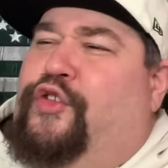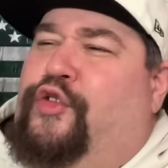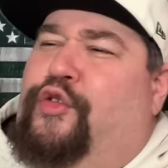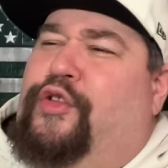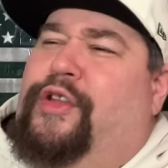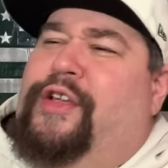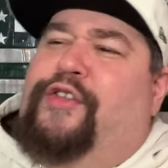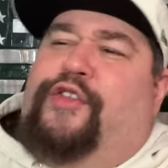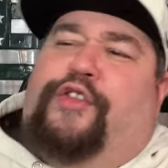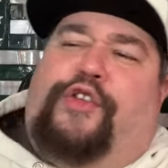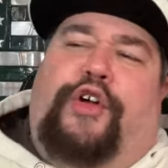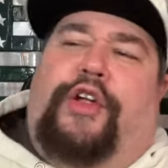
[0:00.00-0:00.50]
do
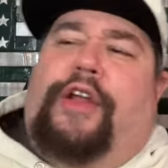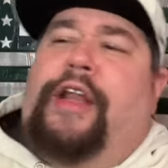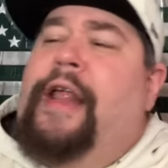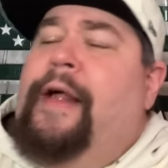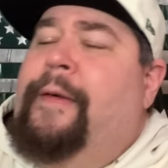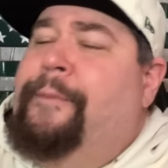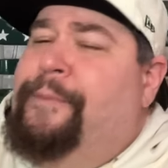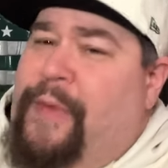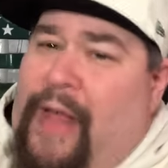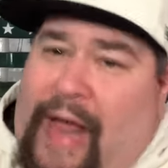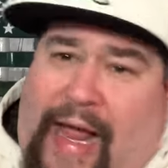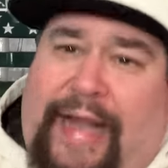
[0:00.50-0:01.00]
this good,
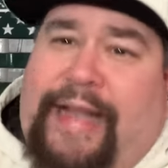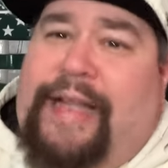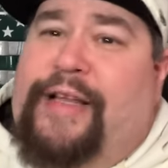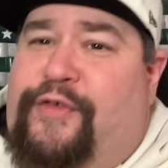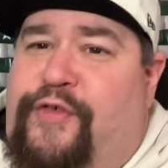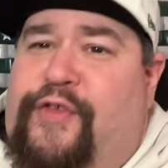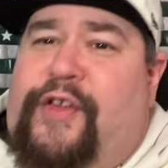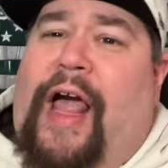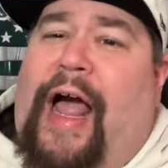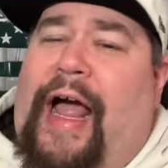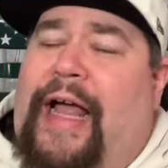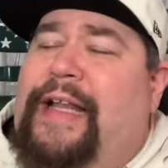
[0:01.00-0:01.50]
and this
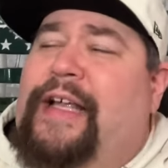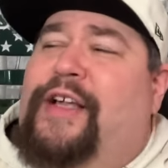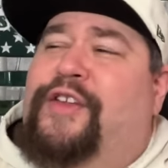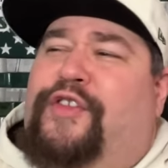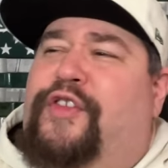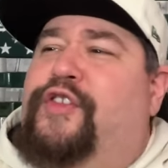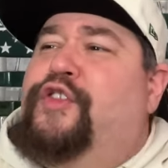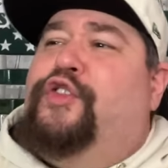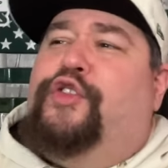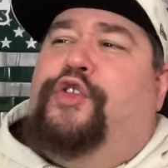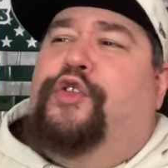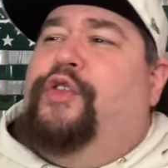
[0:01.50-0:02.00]
guy
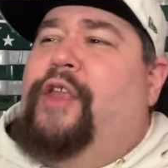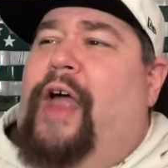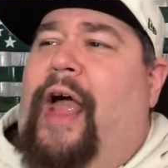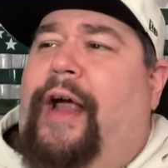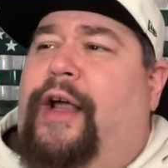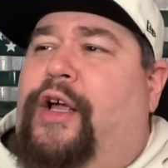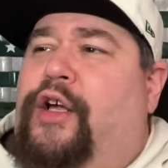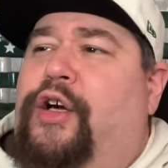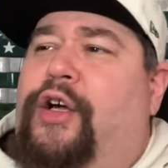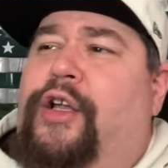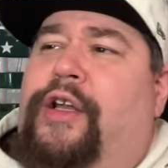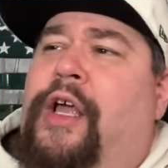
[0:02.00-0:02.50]
doesn't do that
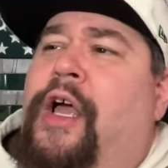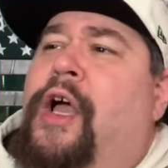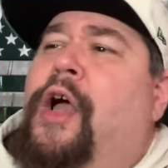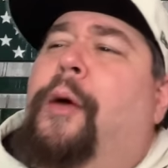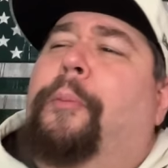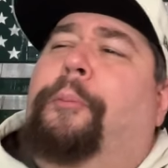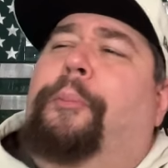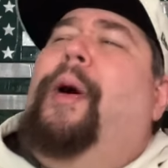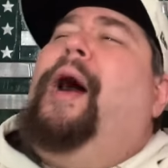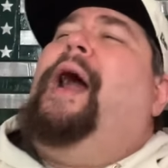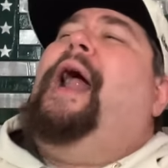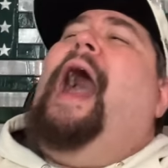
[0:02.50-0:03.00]
good,
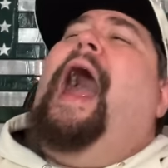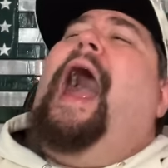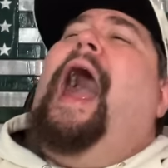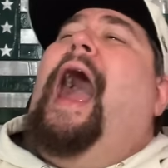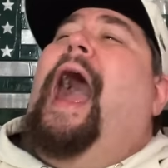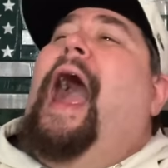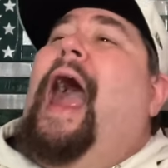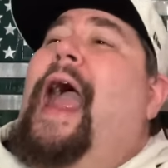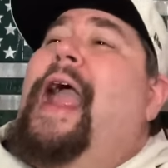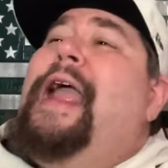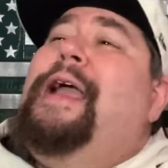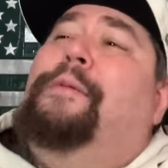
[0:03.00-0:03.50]
but
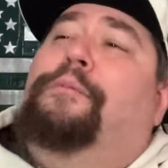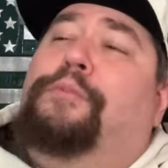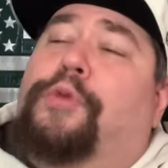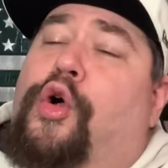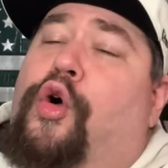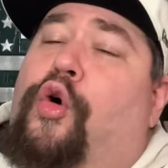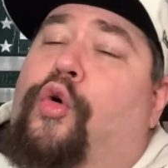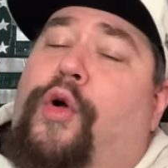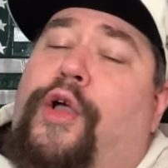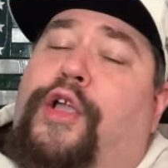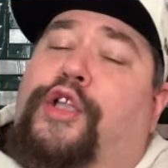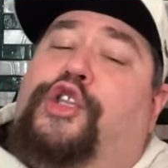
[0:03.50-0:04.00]
I am
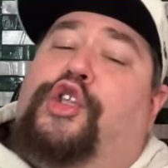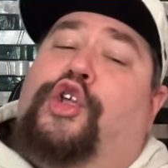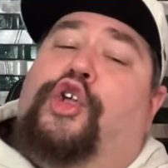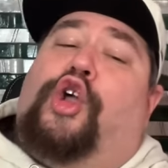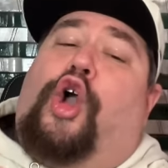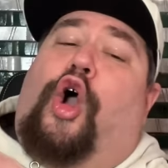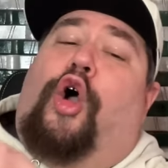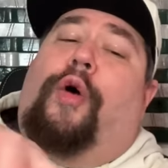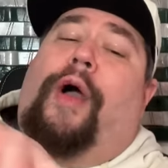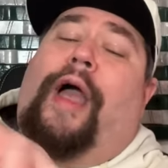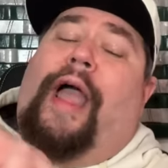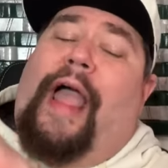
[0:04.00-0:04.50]
going to
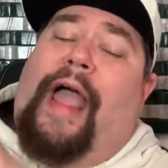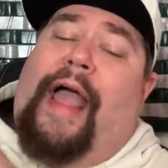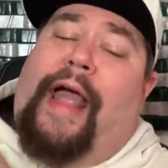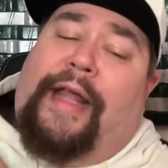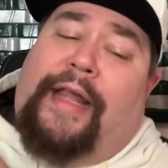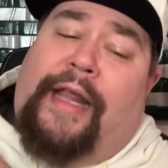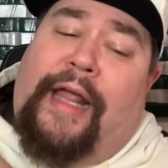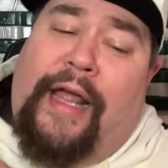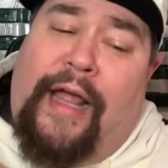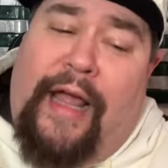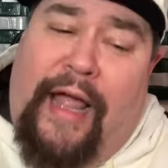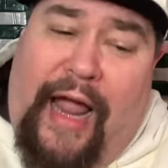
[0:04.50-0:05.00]
go
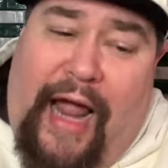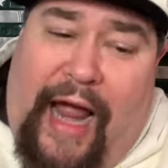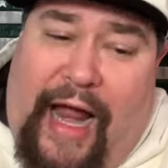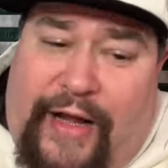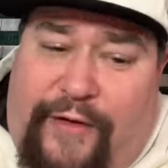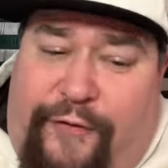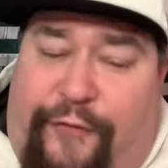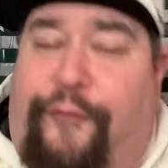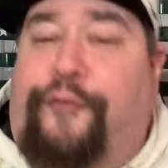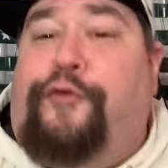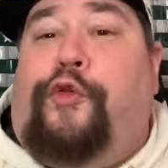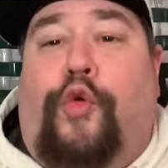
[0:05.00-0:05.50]
ahead
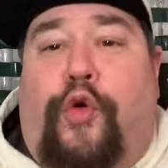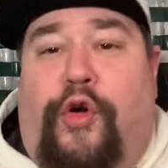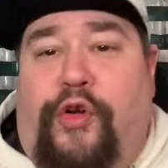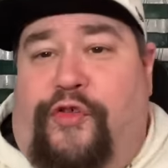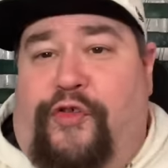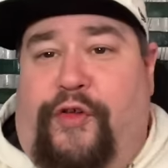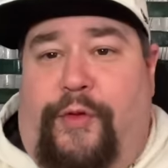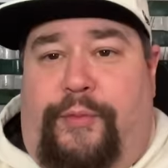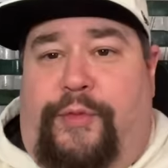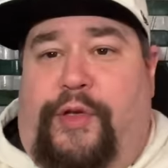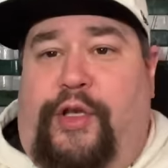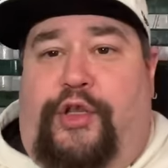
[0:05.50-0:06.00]
and force
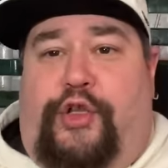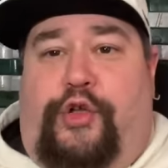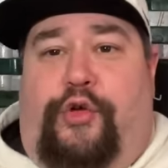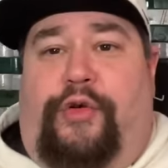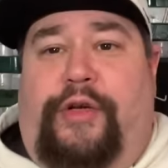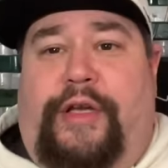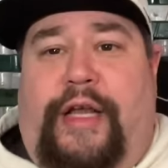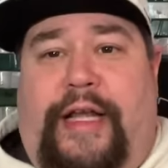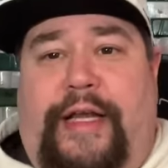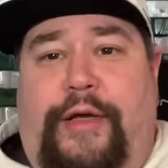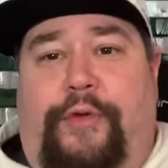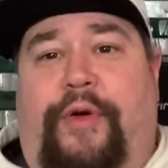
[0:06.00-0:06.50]
him to do
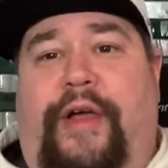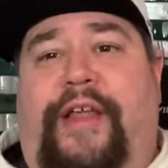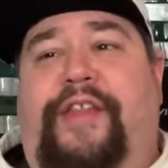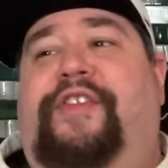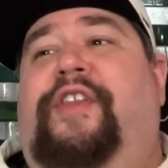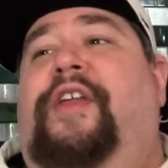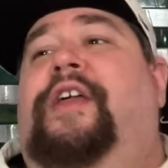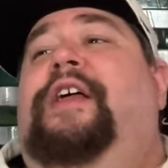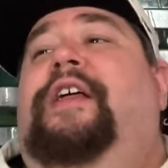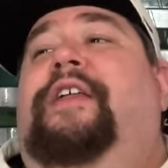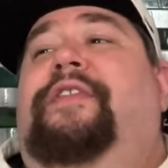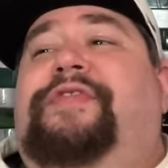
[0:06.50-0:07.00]
it anyways.
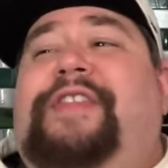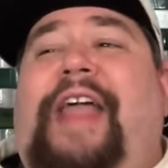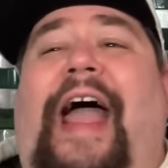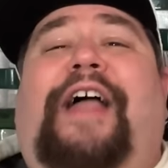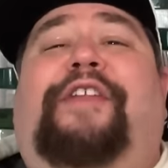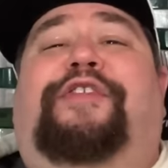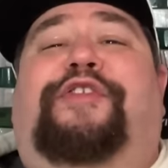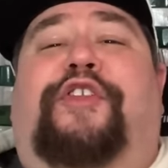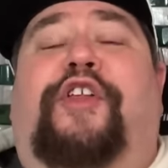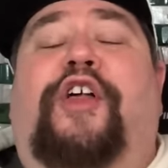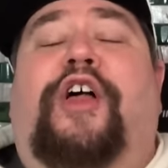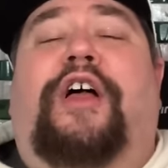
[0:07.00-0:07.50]

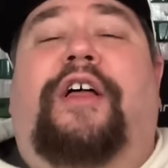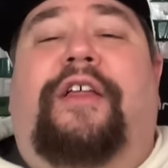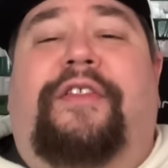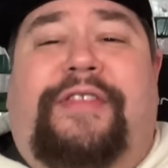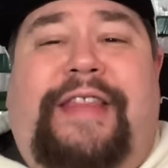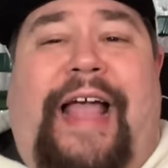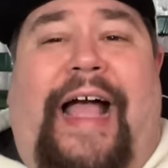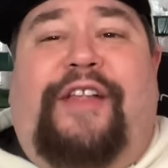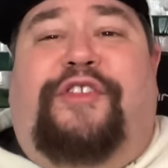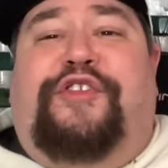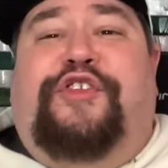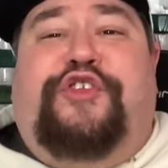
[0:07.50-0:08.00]
That's
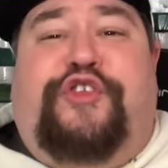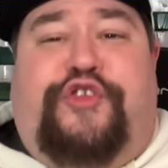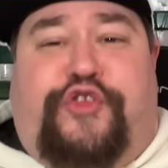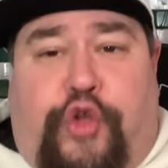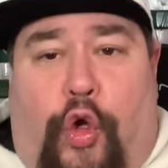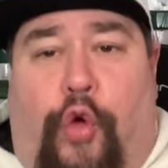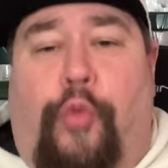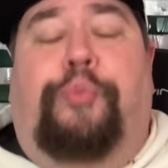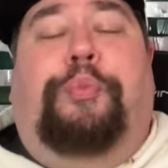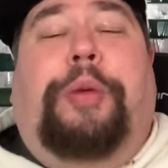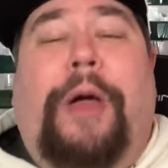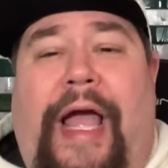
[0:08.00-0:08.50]
that's
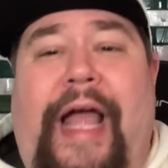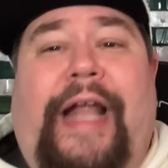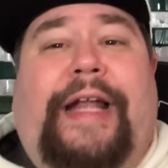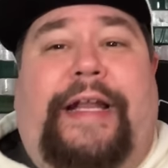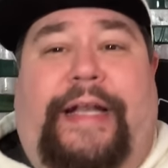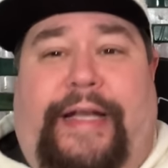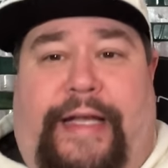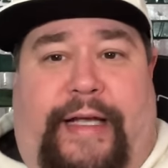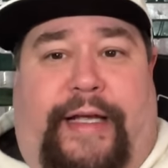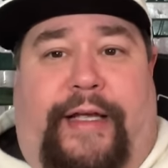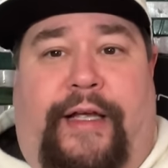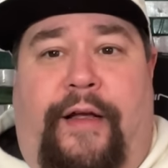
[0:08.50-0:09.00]

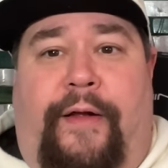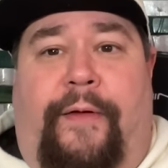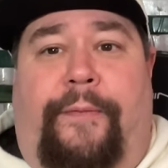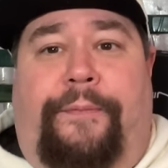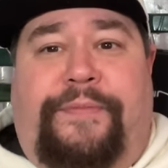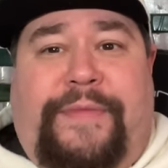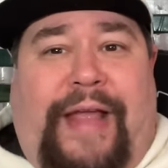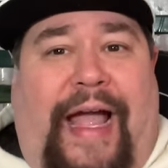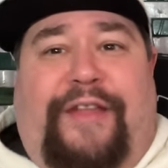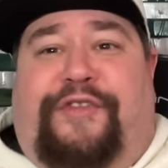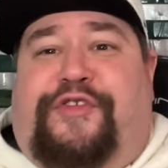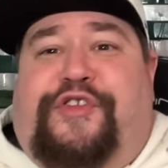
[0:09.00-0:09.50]
stupidity.
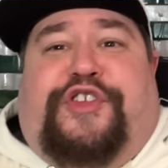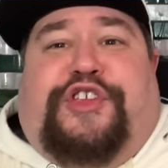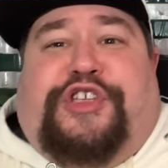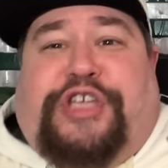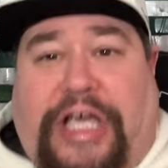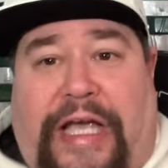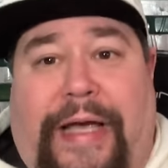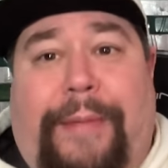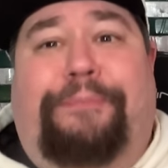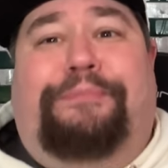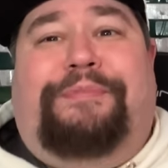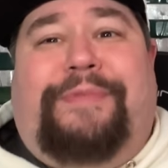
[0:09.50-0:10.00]
That's
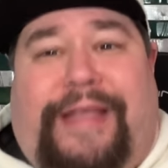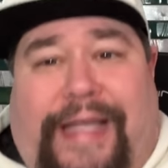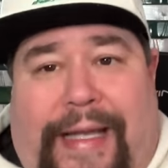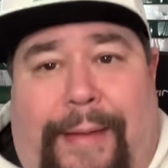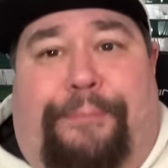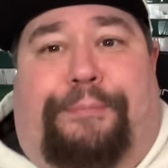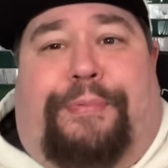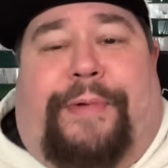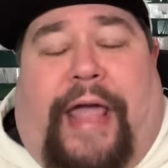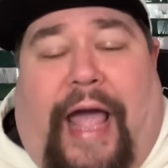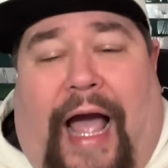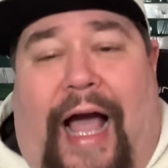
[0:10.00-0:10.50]
chip
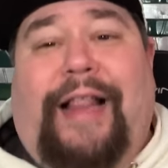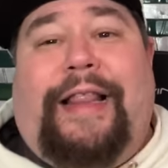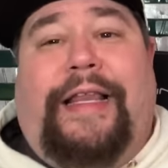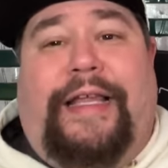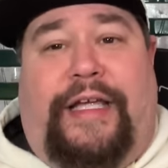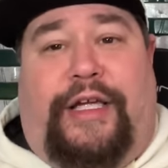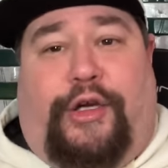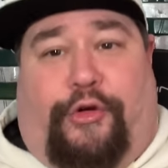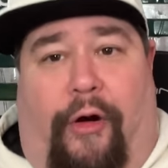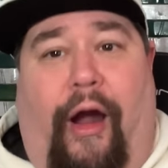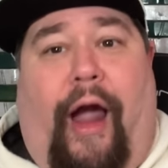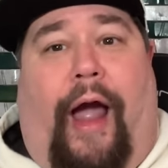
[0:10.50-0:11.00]
dip Kelly
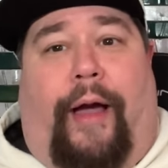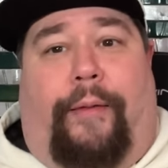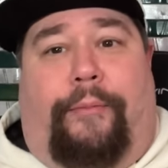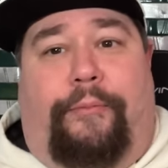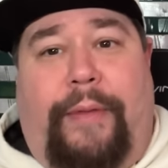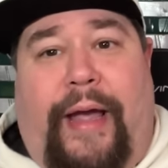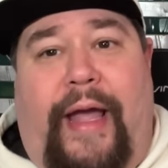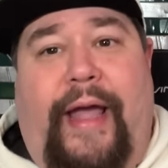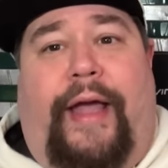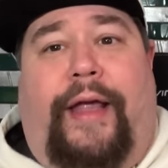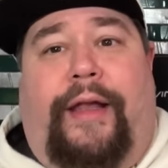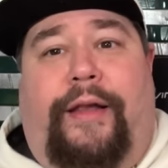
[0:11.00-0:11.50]
crap,
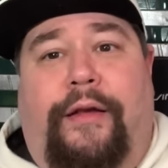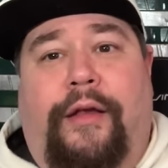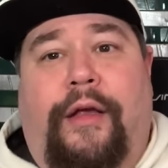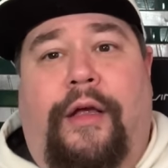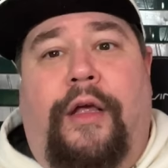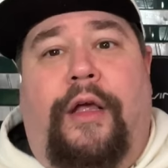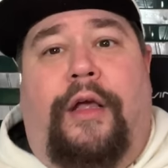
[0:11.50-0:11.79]
man.